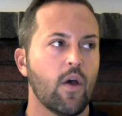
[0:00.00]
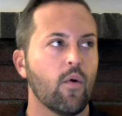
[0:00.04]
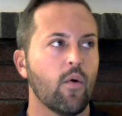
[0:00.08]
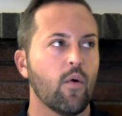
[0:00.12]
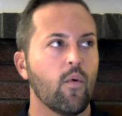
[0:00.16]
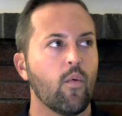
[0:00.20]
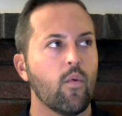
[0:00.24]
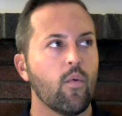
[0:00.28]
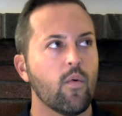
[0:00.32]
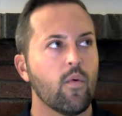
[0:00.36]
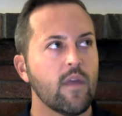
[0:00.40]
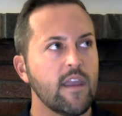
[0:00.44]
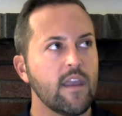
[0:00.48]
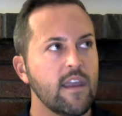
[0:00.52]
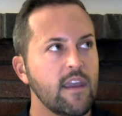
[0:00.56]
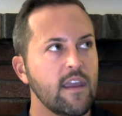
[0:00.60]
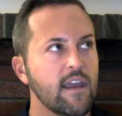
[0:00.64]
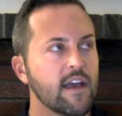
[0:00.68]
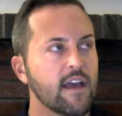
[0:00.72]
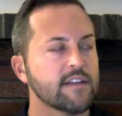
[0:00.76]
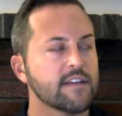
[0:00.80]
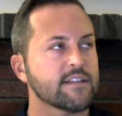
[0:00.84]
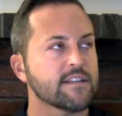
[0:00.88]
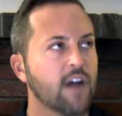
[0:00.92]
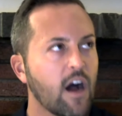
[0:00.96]
we
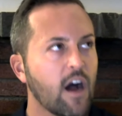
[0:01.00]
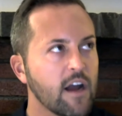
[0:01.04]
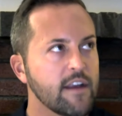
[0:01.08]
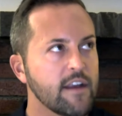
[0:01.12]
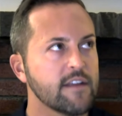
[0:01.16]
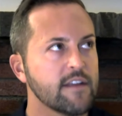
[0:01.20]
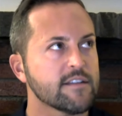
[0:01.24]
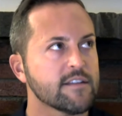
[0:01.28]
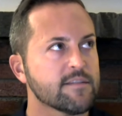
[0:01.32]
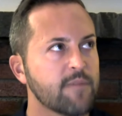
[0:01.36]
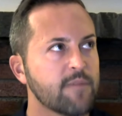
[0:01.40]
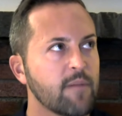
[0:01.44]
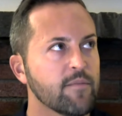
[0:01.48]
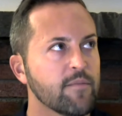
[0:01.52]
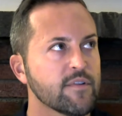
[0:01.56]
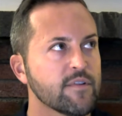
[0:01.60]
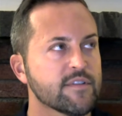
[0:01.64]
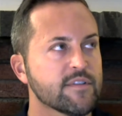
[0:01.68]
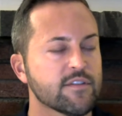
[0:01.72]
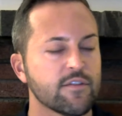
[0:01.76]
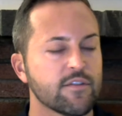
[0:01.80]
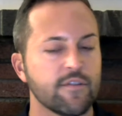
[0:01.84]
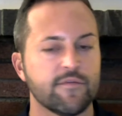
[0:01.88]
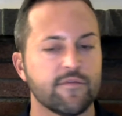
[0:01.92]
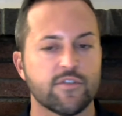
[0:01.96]
as audience members
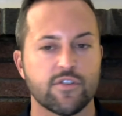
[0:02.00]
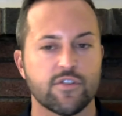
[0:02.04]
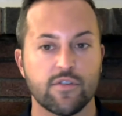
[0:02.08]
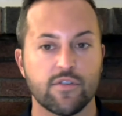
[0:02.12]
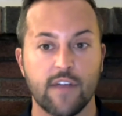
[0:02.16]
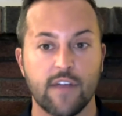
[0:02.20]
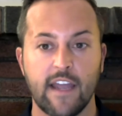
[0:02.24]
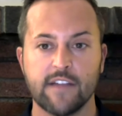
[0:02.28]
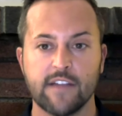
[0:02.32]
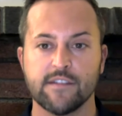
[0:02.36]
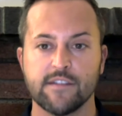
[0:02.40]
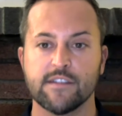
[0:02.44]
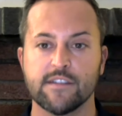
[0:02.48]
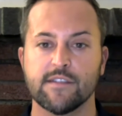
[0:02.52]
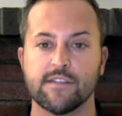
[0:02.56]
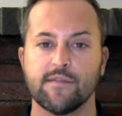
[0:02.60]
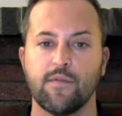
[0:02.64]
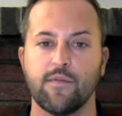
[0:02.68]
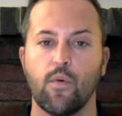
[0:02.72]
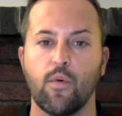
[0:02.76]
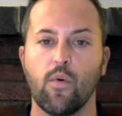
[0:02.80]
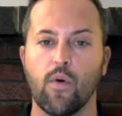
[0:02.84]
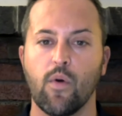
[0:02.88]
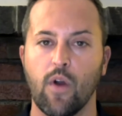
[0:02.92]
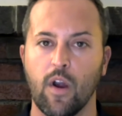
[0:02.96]
sort of
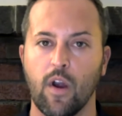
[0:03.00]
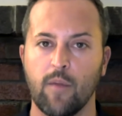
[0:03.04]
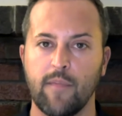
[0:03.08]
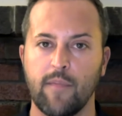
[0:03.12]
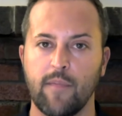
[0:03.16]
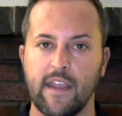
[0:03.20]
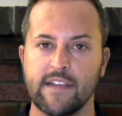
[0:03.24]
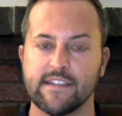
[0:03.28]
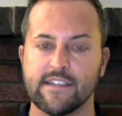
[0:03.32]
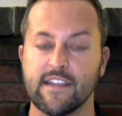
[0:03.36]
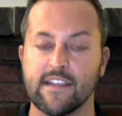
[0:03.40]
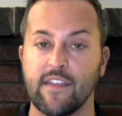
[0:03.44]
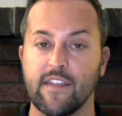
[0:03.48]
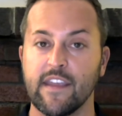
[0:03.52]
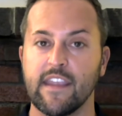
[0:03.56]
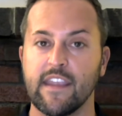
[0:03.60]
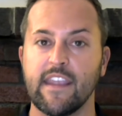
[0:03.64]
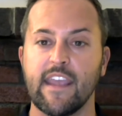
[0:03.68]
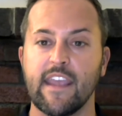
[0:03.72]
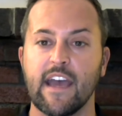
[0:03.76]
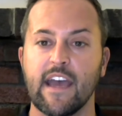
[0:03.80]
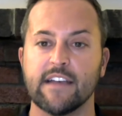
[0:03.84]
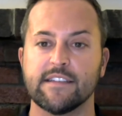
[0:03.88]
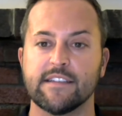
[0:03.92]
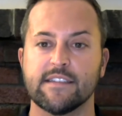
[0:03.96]
transform into the
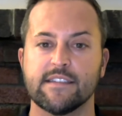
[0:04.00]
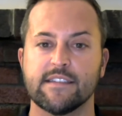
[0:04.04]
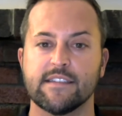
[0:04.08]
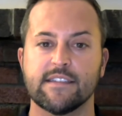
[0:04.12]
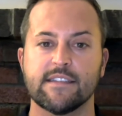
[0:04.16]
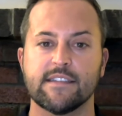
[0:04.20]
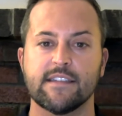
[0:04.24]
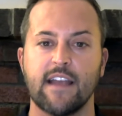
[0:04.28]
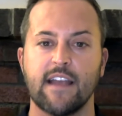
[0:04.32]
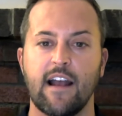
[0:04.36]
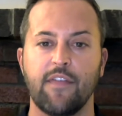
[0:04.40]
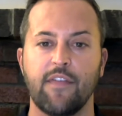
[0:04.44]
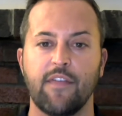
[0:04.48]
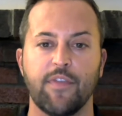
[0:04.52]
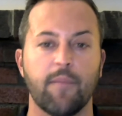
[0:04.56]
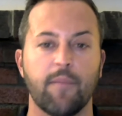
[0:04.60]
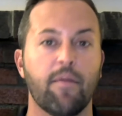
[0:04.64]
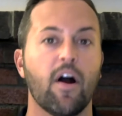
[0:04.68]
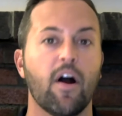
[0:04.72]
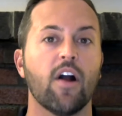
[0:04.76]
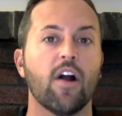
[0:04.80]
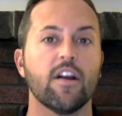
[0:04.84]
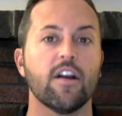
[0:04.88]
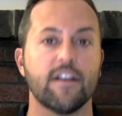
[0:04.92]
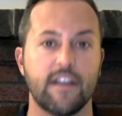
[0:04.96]
guests at the
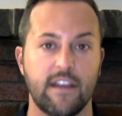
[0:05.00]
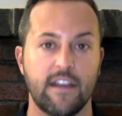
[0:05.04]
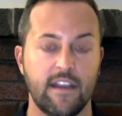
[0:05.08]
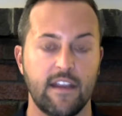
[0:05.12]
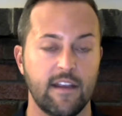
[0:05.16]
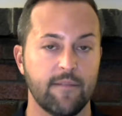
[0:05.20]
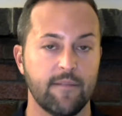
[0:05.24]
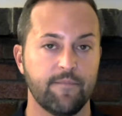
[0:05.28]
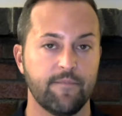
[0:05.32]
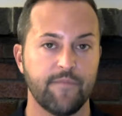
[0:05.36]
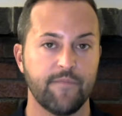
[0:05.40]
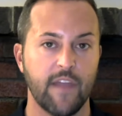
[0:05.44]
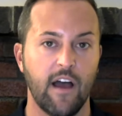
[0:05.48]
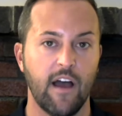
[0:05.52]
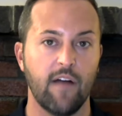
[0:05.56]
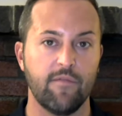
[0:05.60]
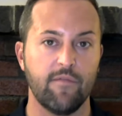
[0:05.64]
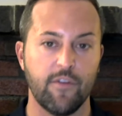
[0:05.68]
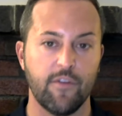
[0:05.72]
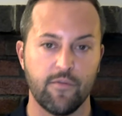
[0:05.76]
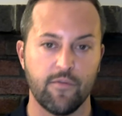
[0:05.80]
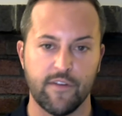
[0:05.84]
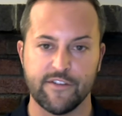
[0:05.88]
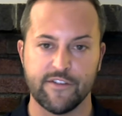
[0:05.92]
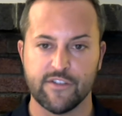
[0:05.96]
party of
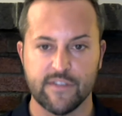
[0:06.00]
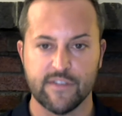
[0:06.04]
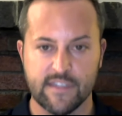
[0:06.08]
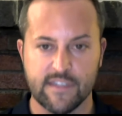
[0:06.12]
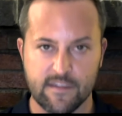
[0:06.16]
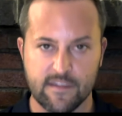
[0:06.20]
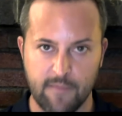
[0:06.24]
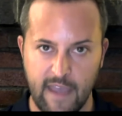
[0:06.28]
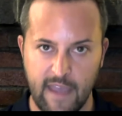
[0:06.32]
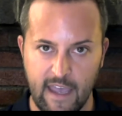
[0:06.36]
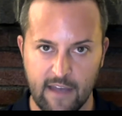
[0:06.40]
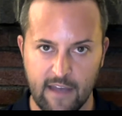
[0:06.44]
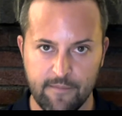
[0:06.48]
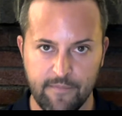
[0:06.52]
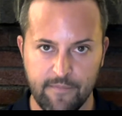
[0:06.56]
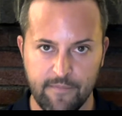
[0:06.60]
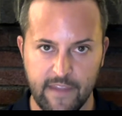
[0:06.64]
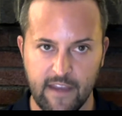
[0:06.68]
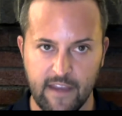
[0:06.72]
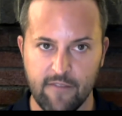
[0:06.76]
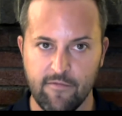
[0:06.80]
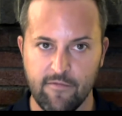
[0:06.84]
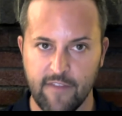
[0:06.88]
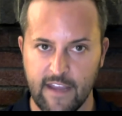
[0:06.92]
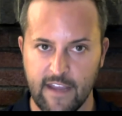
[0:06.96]
the richest man
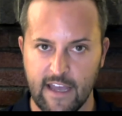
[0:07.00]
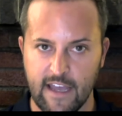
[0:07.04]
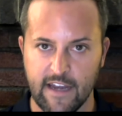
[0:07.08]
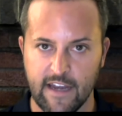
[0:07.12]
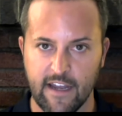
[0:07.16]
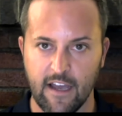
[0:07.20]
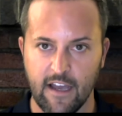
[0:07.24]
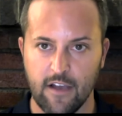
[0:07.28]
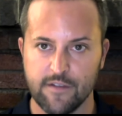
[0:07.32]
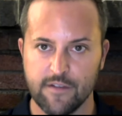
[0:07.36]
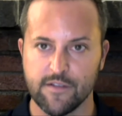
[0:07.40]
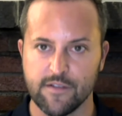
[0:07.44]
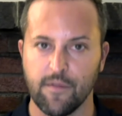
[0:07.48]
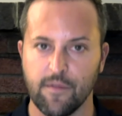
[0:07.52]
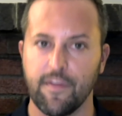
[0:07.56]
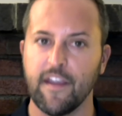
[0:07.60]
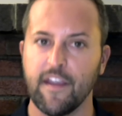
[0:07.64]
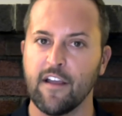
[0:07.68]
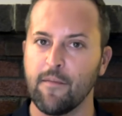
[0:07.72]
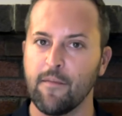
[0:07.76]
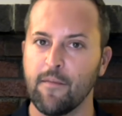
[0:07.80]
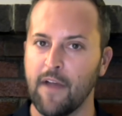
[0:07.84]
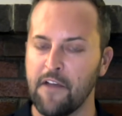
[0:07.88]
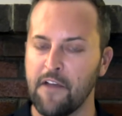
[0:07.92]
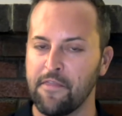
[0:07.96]
in Vienna. So think
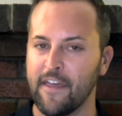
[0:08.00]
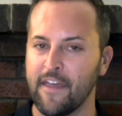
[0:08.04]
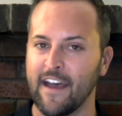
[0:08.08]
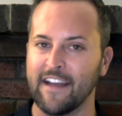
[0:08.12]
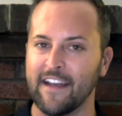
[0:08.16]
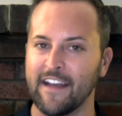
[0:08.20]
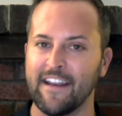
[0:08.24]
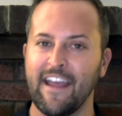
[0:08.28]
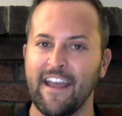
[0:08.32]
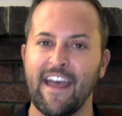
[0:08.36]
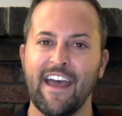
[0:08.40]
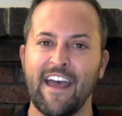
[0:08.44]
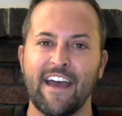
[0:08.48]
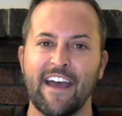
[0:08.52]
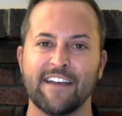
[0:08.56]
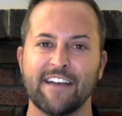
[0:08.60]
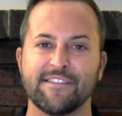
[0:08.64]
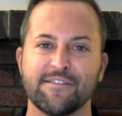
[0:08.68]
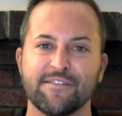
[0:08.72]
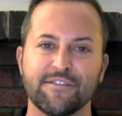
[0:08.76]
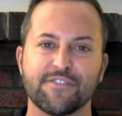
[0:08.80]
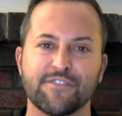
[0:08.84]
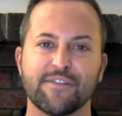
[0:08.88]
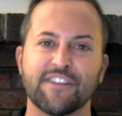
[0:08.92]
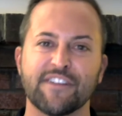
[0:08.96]
about that as
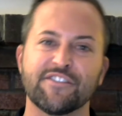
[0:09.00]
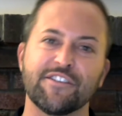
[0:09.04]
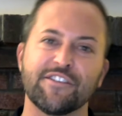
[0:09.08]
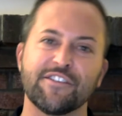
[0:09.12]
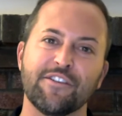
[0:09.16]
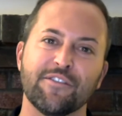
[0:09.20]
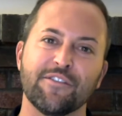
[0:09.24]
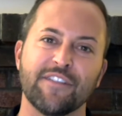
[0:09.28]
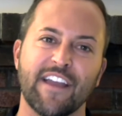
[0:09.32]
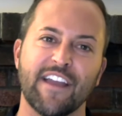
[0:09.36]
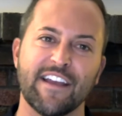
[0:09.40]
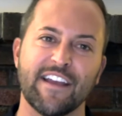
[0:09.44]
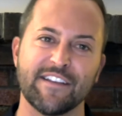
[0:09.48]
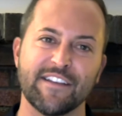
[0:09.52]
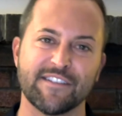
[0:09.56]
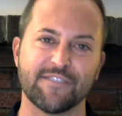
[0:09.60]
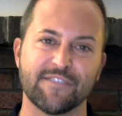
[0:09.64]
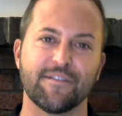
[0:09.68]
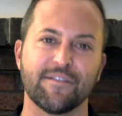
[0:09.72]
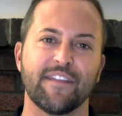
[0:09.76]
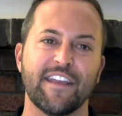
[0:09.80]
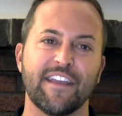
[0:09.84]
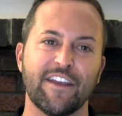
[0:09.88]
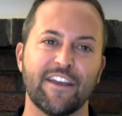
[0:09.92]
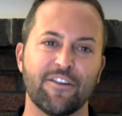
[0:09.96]
you're stretching your legs
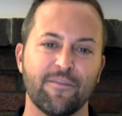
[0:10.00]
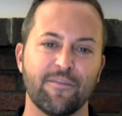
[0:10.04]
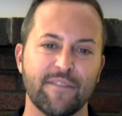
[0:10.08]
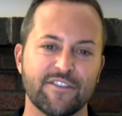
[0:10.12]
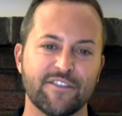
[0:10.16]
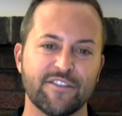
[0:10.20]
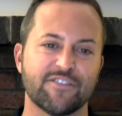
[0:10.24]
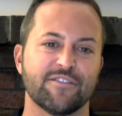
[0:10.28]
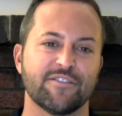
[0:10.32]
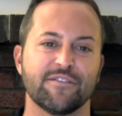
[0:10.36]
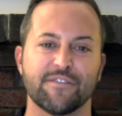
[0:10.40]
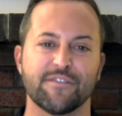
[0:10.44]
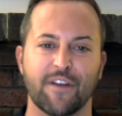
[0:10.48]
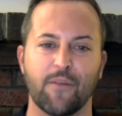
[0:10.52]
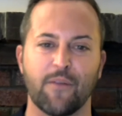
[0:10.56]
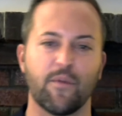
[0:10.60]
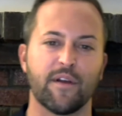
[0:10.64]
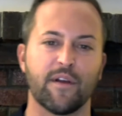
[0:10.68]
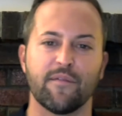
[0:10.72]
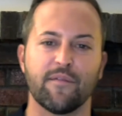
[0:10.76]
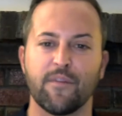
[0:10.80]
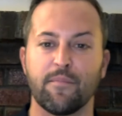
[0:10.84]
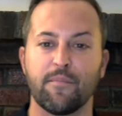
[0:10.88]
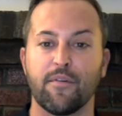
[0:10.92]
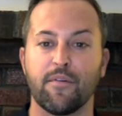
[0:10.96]
during the intermission during one
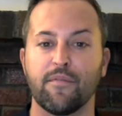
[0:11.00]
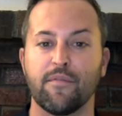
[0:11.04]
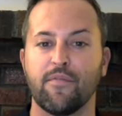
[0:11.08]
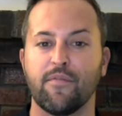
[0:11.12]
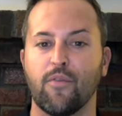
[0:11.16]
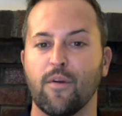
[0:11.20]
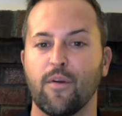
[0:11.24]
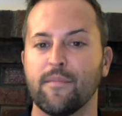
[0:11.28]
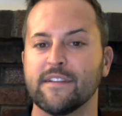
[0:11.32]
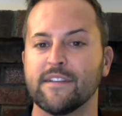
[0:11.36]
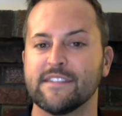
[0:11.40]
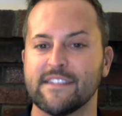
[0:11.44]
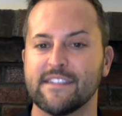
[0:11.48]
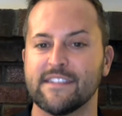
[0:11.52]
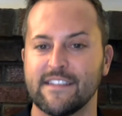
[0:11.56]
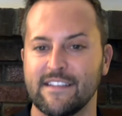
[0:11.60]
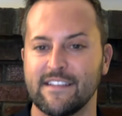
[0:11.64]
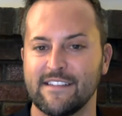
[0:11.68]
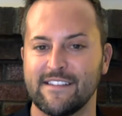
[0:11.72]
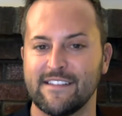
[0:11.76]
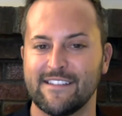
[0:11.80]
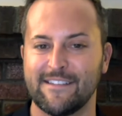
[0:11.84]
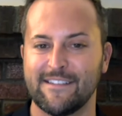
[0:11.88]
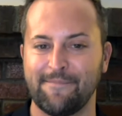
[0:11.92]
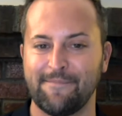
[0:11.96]
of the
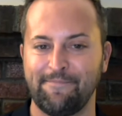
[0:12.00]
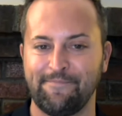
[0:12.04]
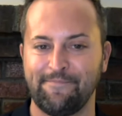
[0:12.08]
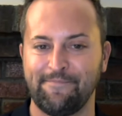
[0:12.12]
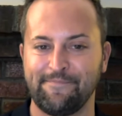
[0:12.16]
performances.